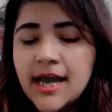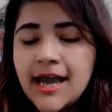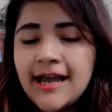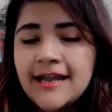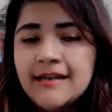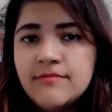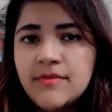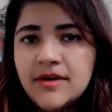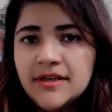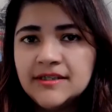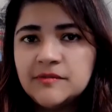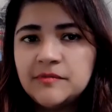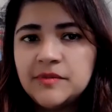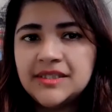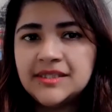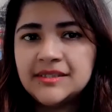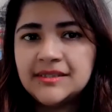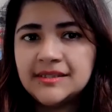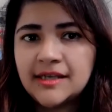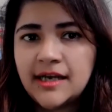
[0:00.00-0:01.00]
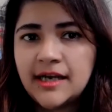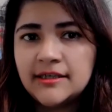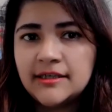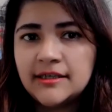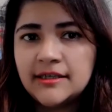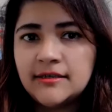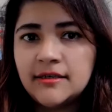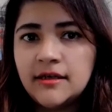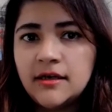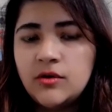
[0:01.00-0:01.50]
and must be
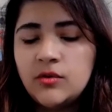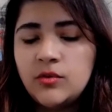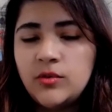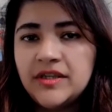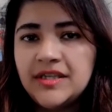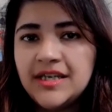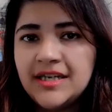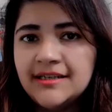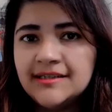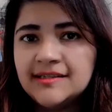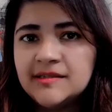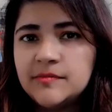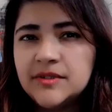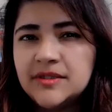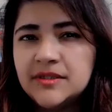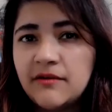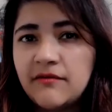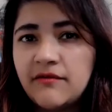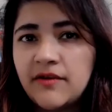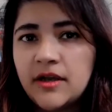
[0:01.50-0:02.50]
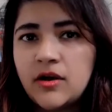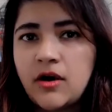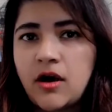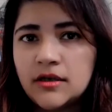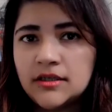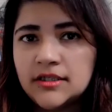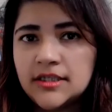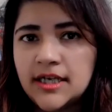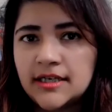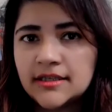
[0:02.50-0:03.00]
decided within its specific
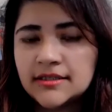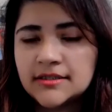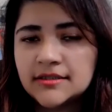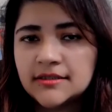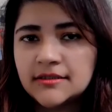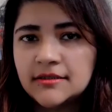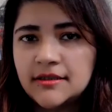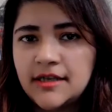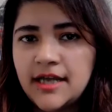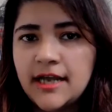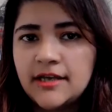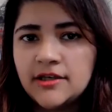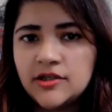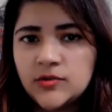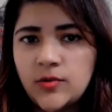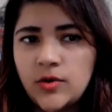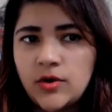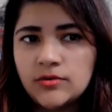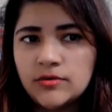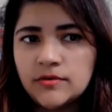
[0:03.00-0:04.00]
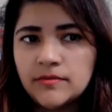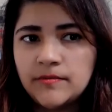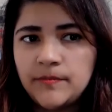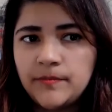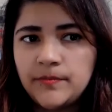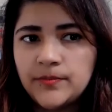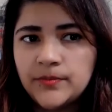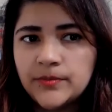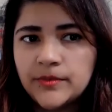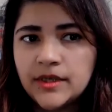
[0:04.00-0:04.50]
context," end quote.
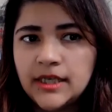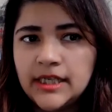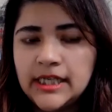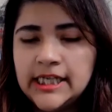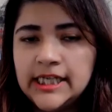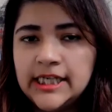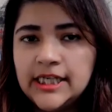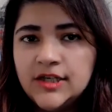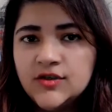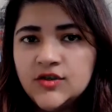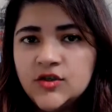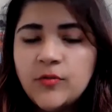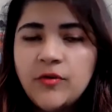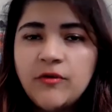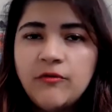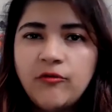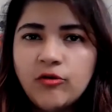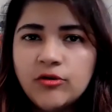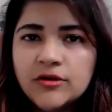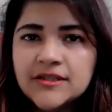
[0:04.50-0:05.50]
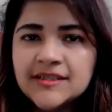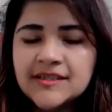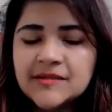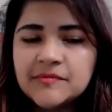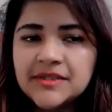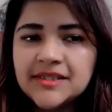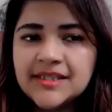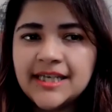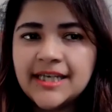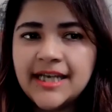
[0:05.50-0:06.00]
So before
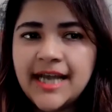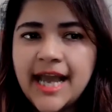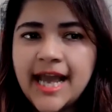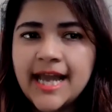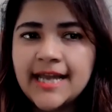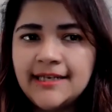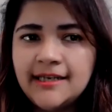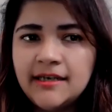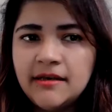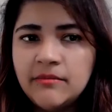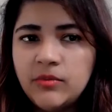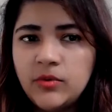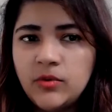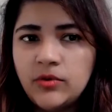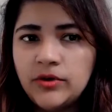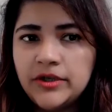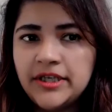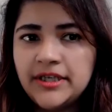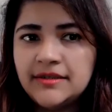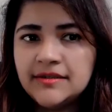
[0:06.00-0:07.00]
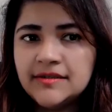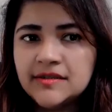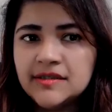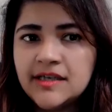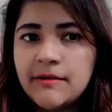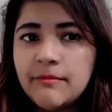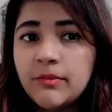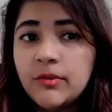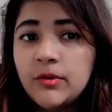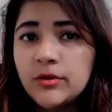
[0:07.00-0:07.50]
dismissing any employees,
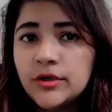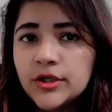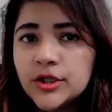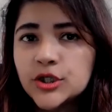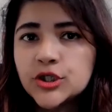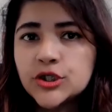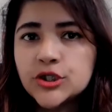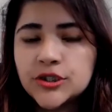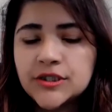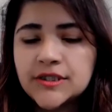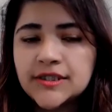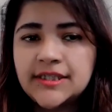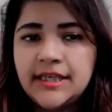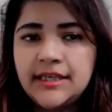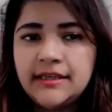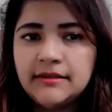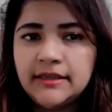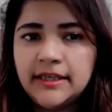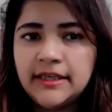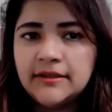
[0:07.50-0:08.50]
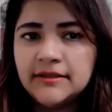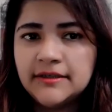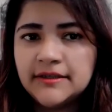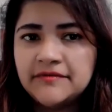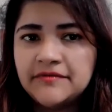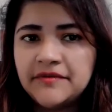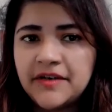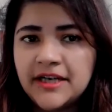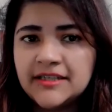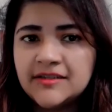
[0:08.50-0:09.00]
employers should seek legal
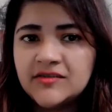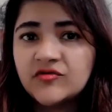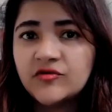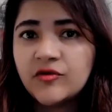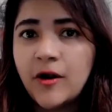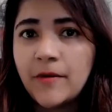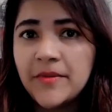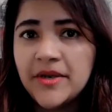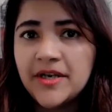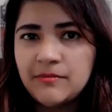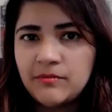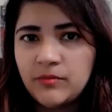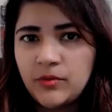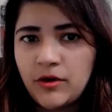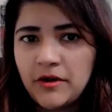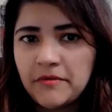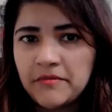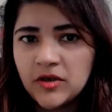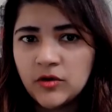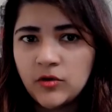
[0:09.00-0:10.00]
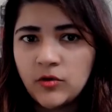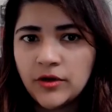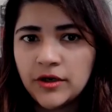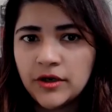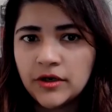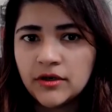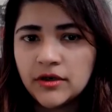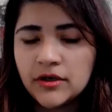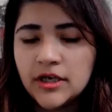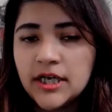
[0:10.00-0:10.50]
advice from an employment
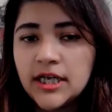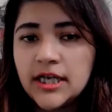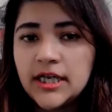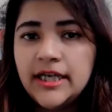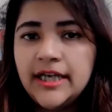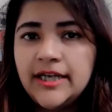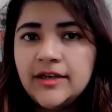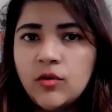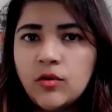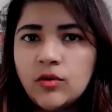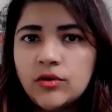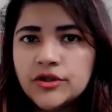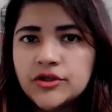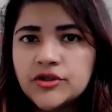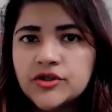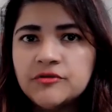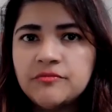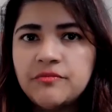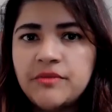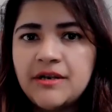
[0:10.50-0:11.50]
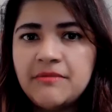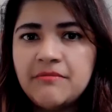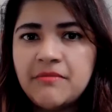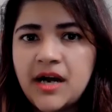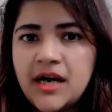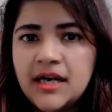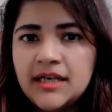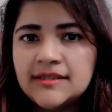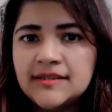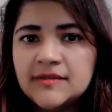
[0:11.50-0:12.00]
lawyer in order to
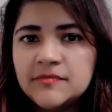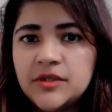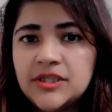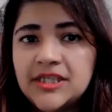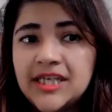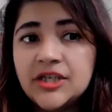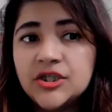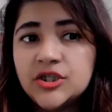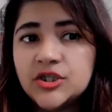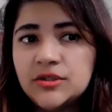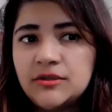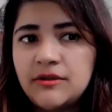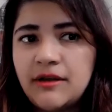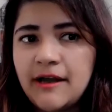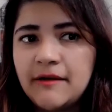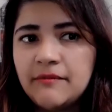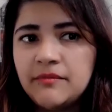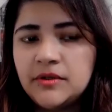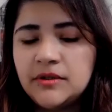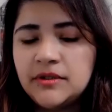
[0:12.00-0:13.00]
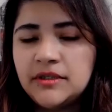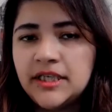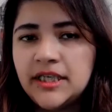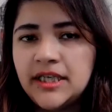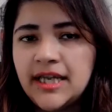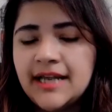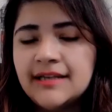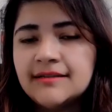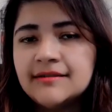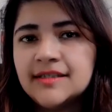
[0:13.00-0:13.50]
minimize potential
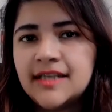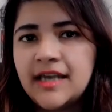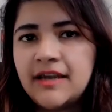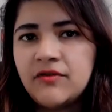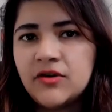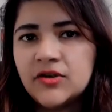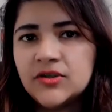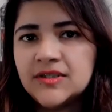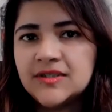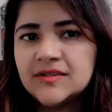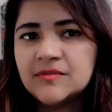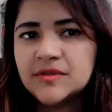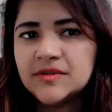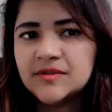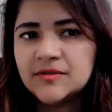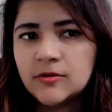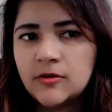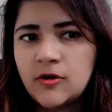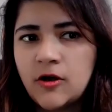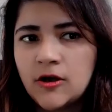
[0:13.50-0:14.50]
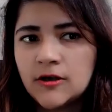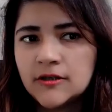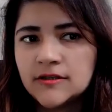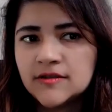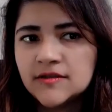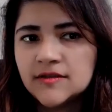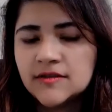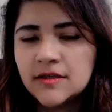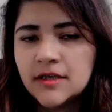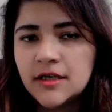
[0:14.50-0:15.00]
liability and save on dismissal
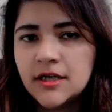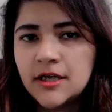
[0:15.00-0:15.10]
costs.